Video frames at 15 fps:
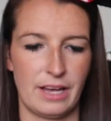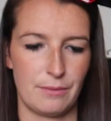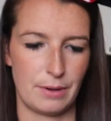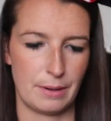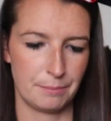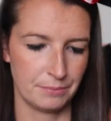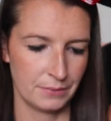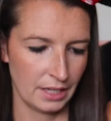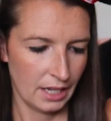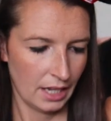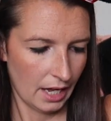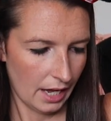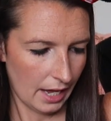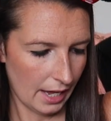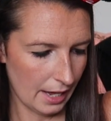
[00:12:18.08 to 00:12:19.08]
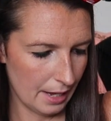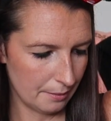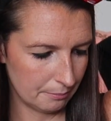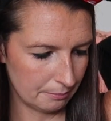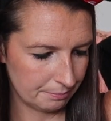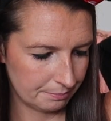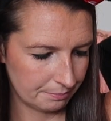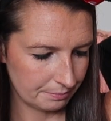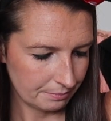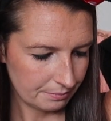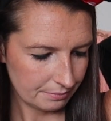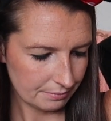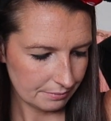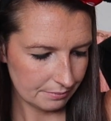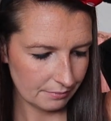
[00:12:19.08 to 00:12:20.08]
that one.
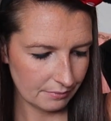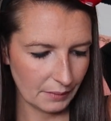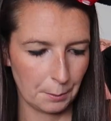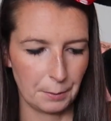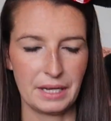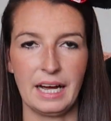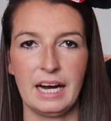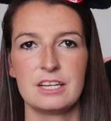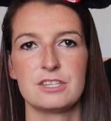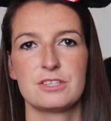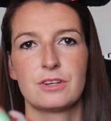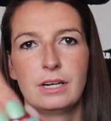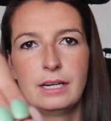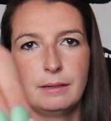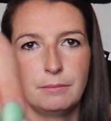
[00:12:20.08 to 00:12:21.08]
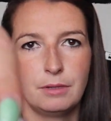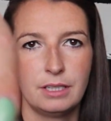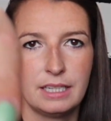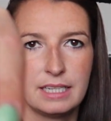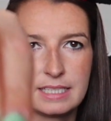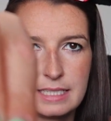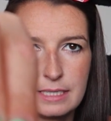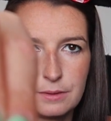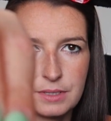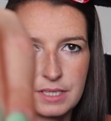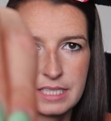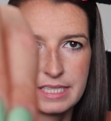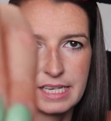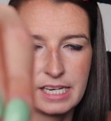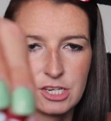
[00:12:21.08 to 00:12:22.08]
But yeah, I just got him as a little
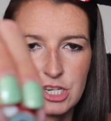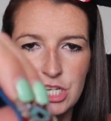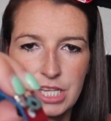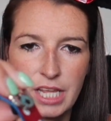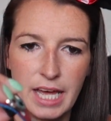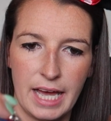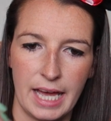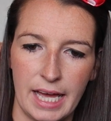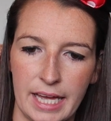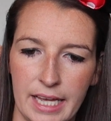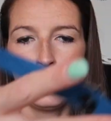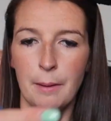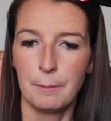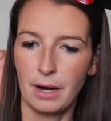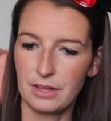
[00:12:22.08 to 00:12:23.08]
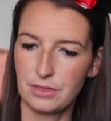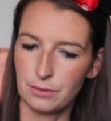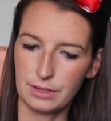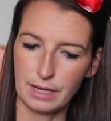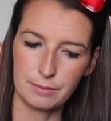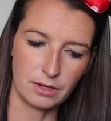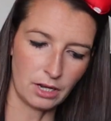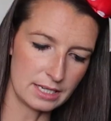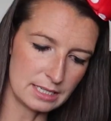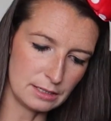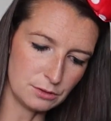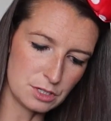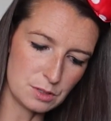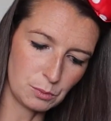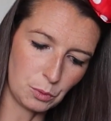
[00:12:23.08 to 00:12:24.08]
stitch there. But I thought they were nice
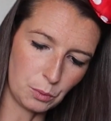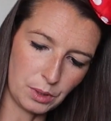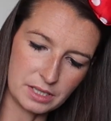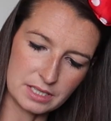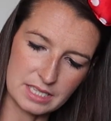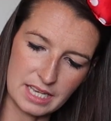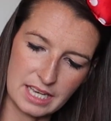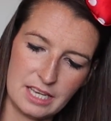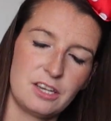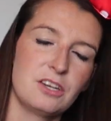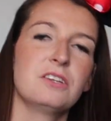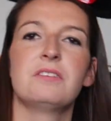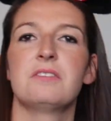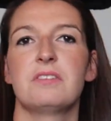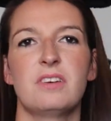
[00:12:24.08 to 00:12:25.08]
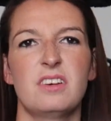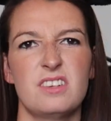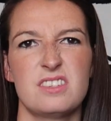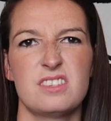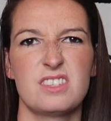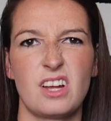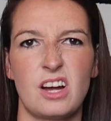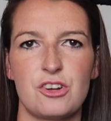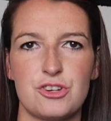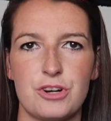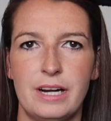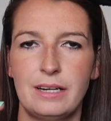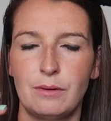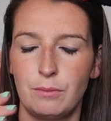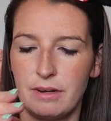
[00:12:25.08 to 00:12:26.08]
little small ones that he could start
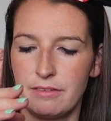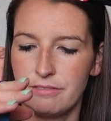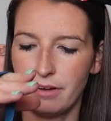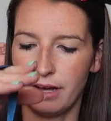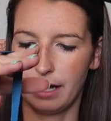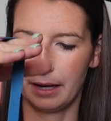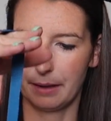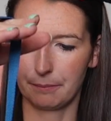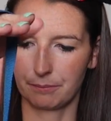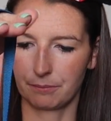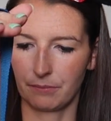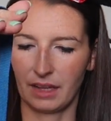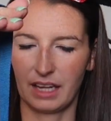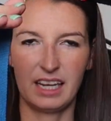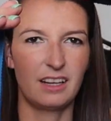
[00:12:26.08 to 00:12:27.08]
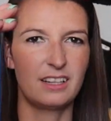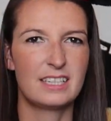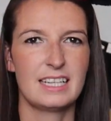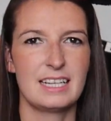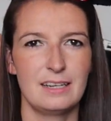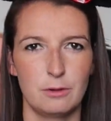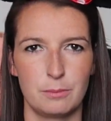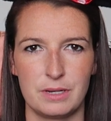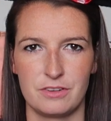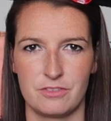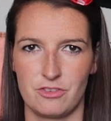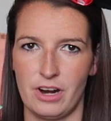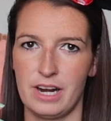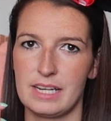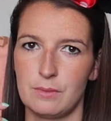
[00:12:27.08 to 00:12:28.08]
trading with. He only did a little bit
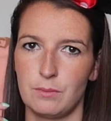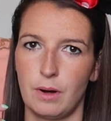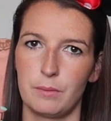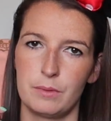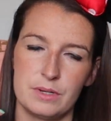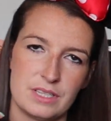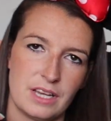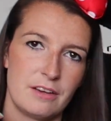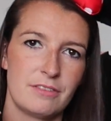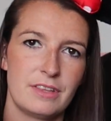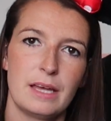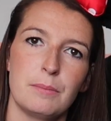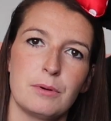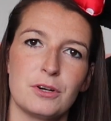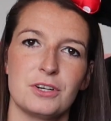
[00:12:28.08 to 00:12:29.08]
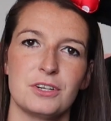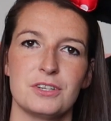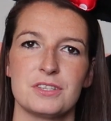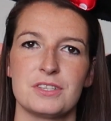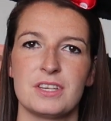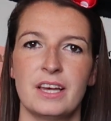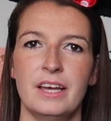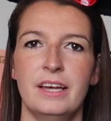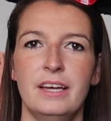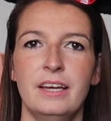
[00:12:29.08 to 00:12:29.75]
of trading while we was over there because